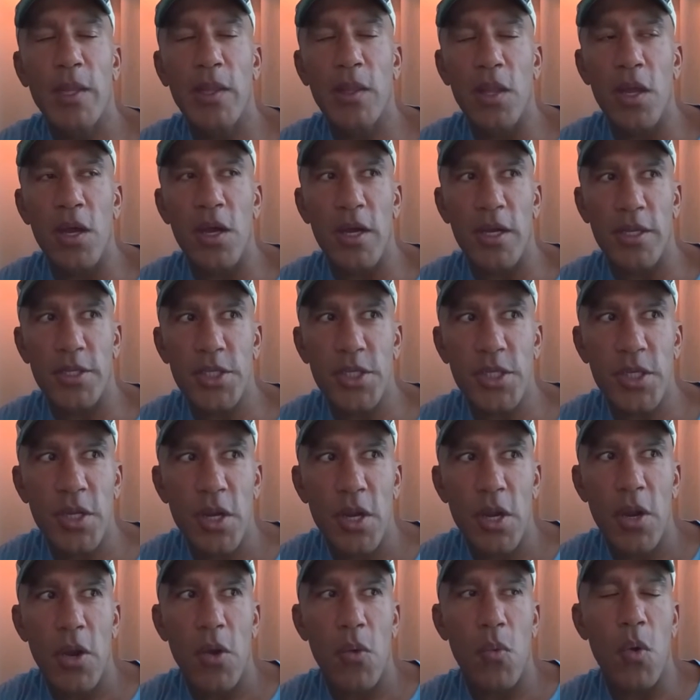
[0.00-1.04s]
we launch,
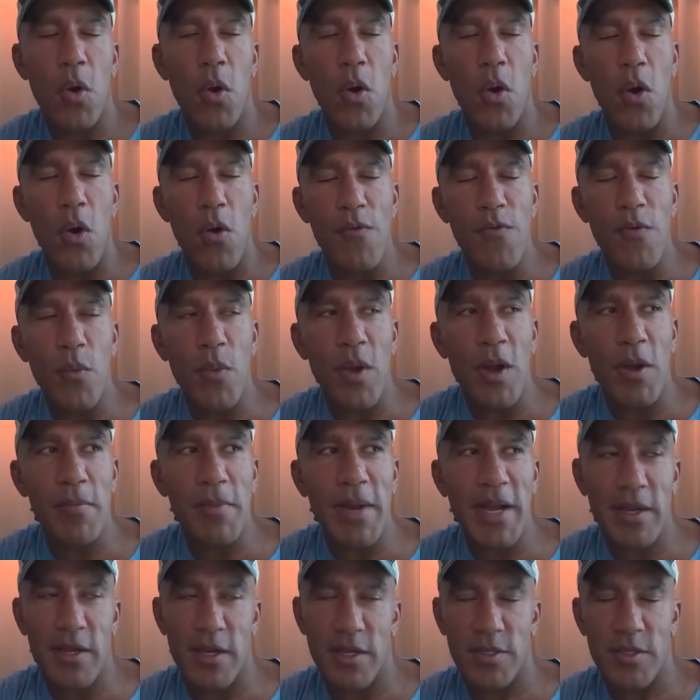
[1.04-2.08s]
we're
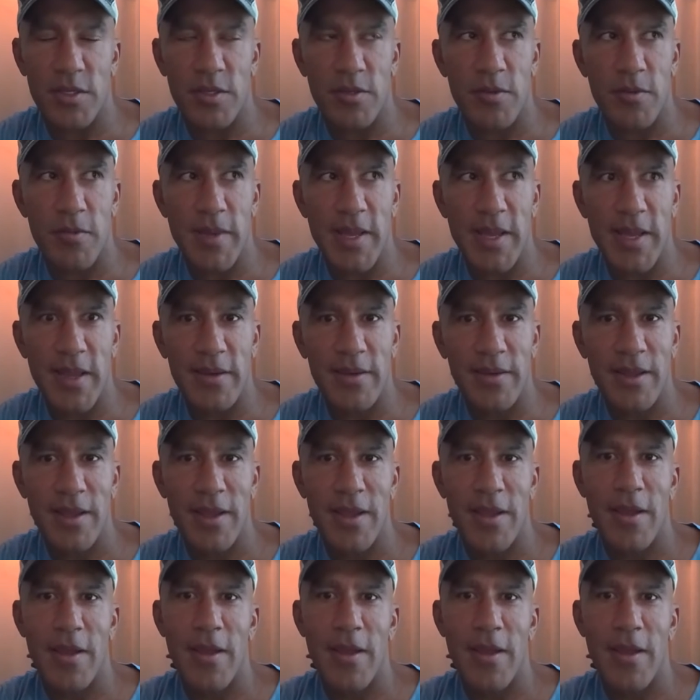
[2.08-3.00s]
overwhelmed by customer demand,